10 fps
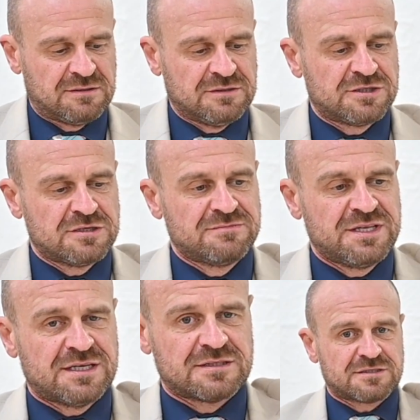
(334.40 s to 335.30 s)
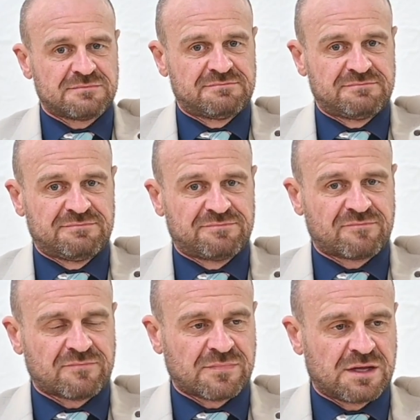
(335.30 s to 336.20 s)
You show them that.
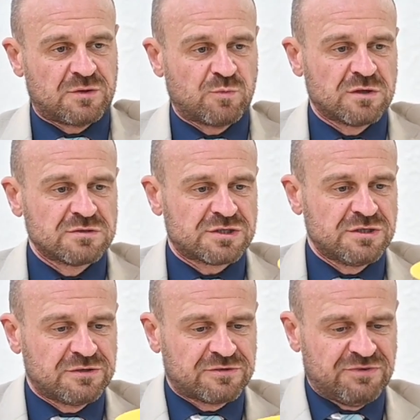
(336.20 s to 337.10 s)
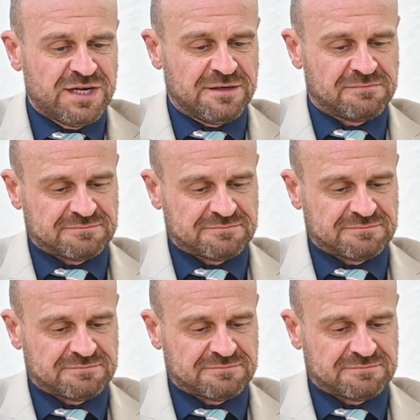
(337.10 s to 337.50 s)
The 1, 2, 3.